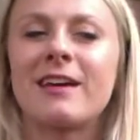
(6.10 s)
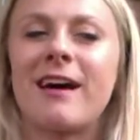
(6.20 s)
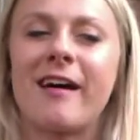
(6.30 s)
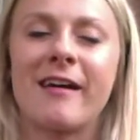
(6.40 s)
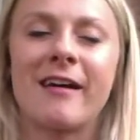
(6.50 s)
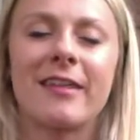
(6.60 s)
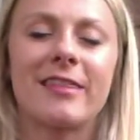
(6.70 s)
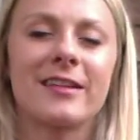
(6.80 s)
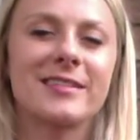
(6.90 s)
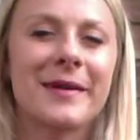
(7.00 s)
I
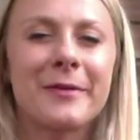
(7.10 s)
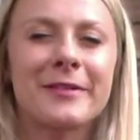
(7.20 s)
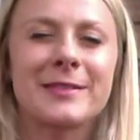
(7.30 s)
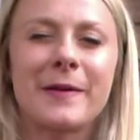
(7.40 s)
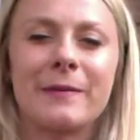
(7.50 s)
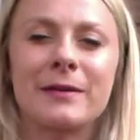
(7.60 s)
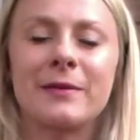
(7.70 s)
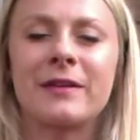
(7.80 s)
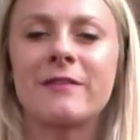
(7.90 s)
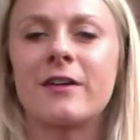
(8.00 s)
think summer is probably
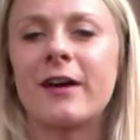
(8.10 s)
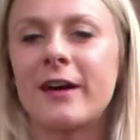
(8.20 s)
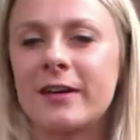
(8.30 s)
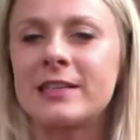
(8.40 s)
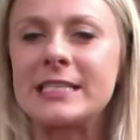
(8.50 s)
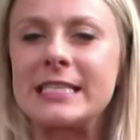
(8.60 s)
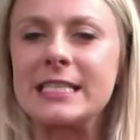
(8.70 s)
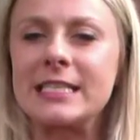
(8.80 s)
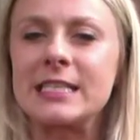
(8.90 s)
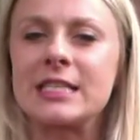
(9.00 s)
one of the hardest
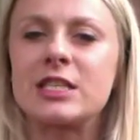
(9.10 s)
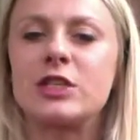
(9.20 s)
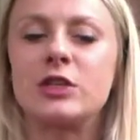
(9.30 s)
seasons